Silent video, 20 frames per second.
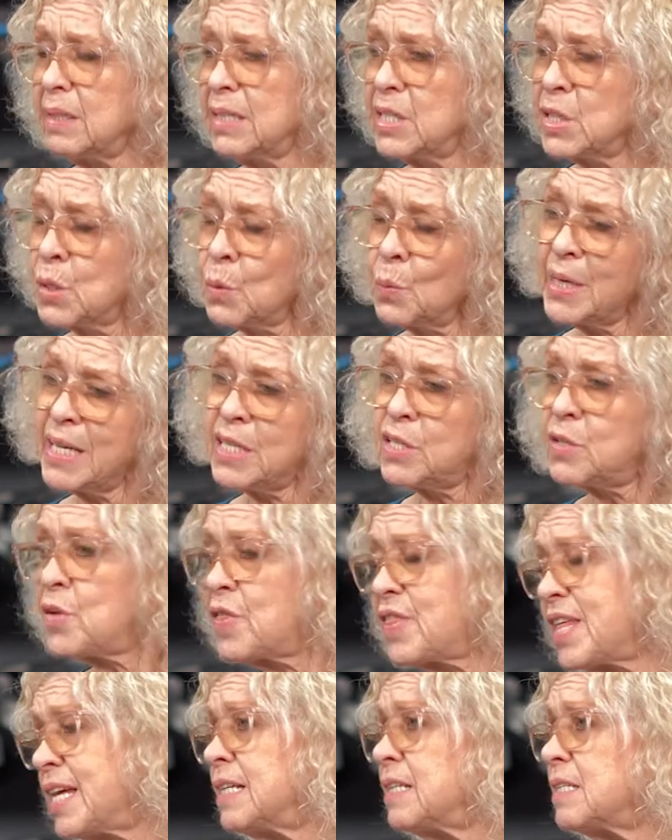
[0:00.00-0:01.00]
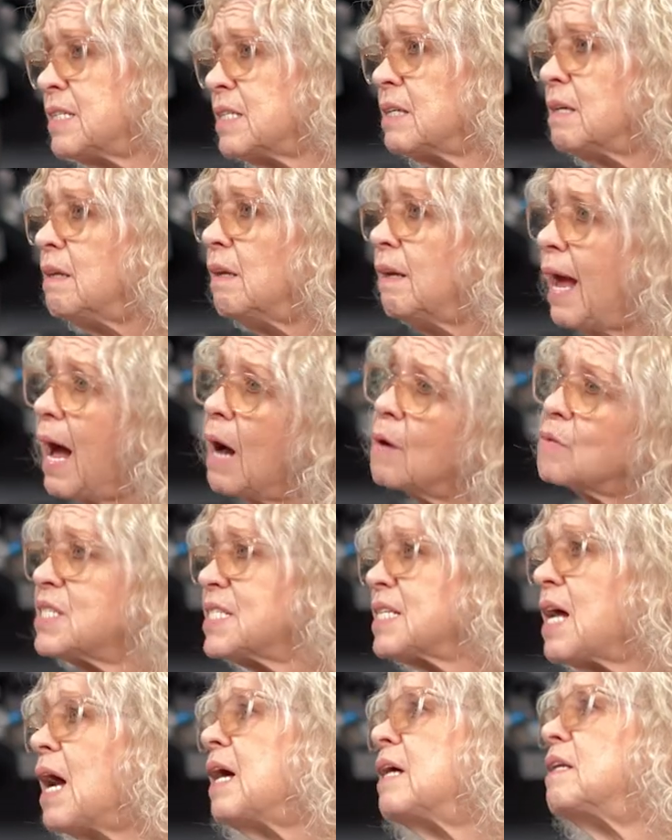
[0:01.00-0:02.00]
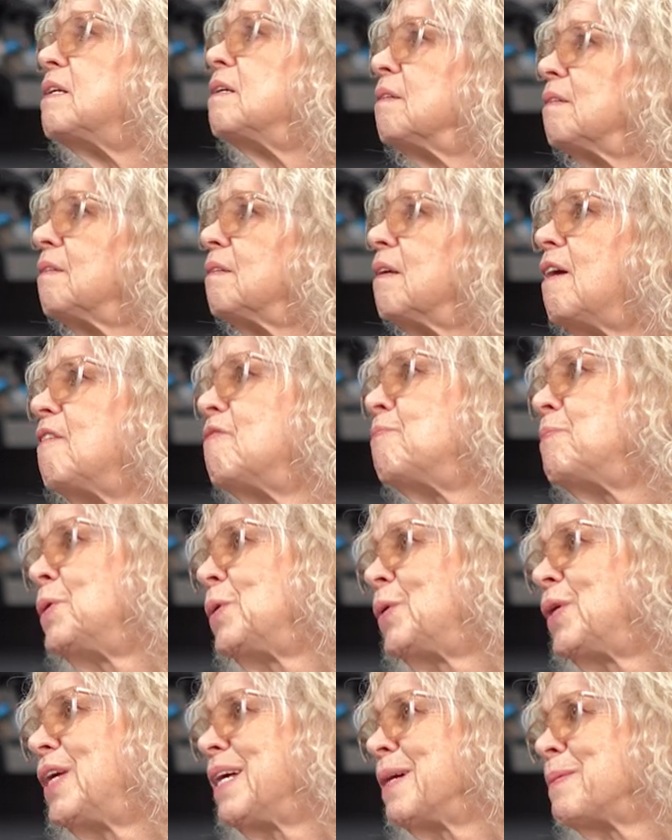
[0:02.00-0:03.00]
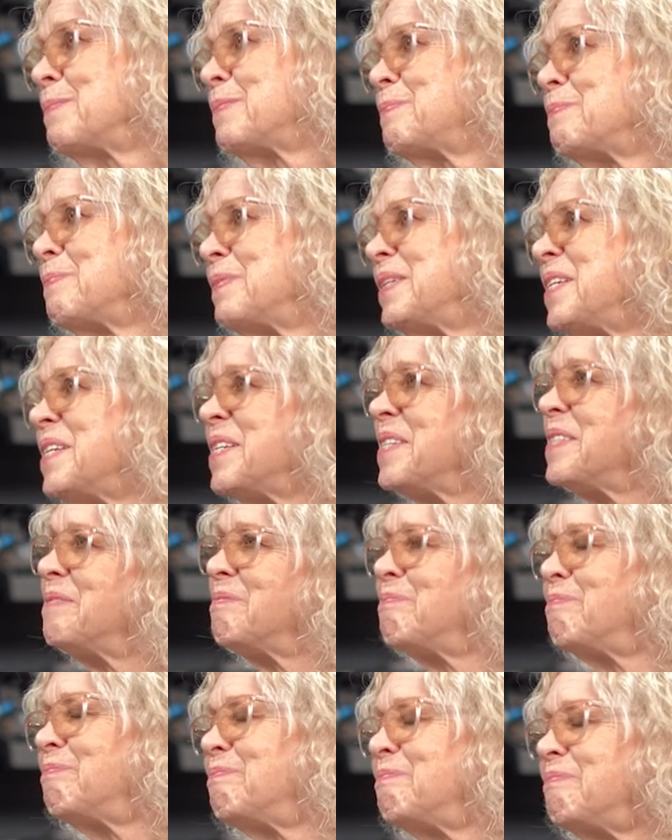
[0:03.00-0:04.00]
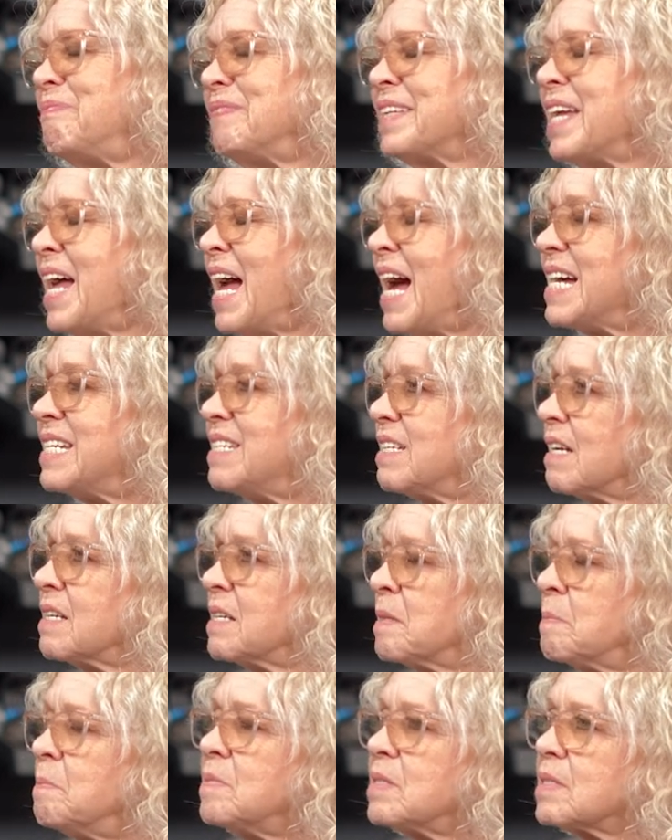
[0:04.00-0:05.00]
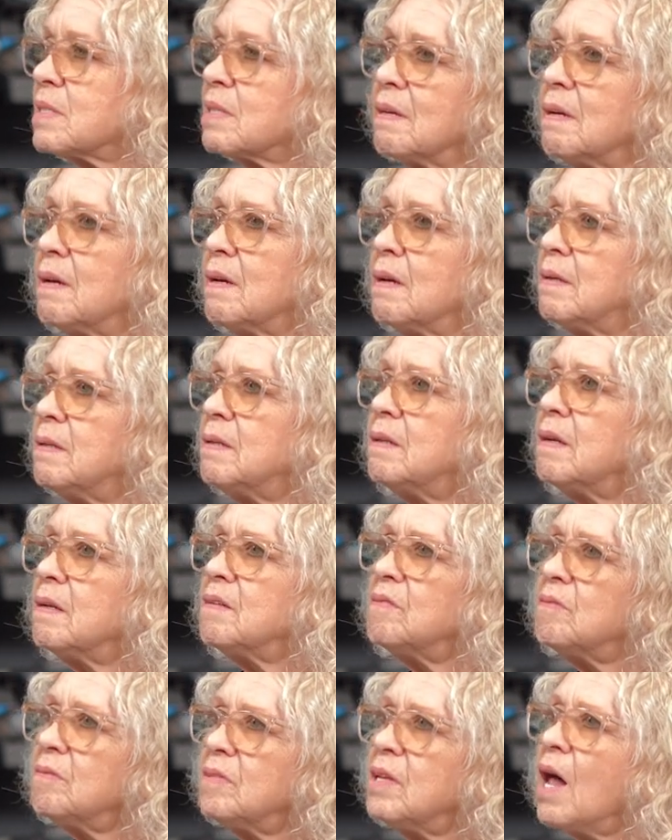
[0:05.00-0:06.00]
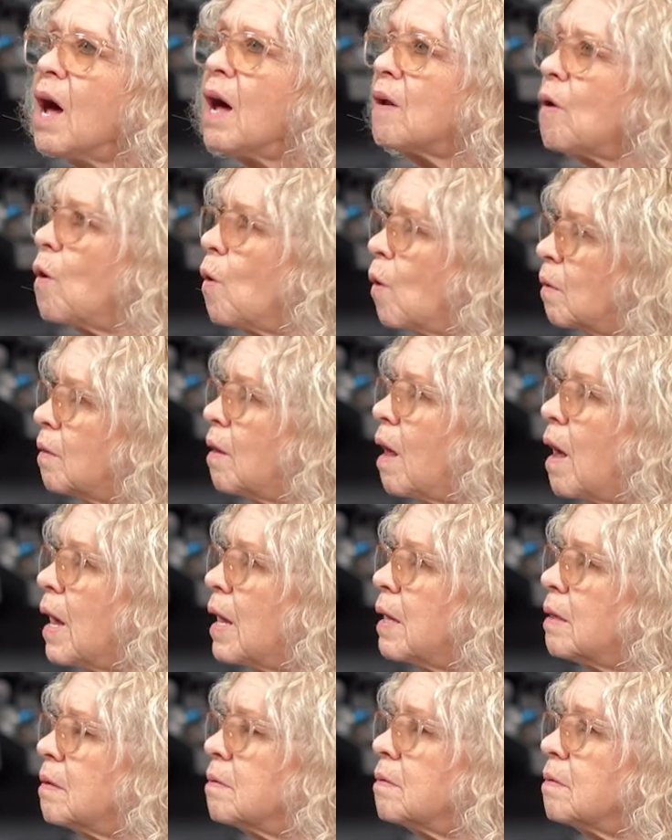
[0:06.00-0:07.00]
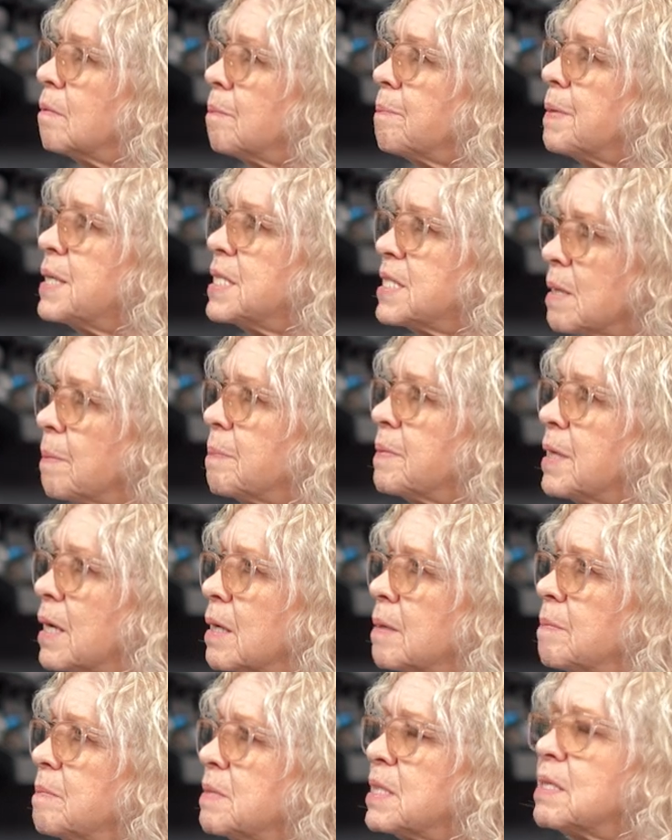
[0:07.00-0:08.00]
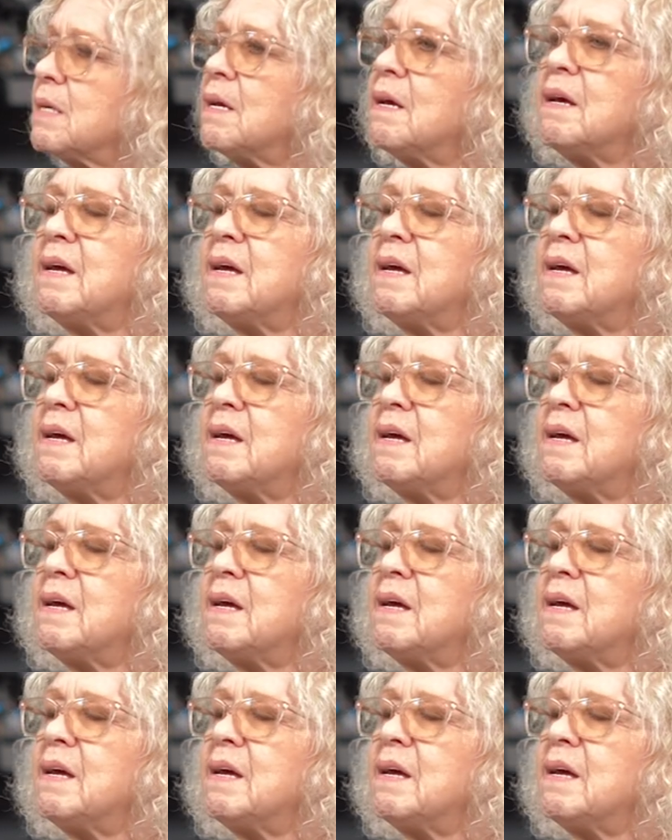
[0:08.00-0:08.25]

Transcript: So we do things outside of boot camp at times, not a whole lot, but sometimes.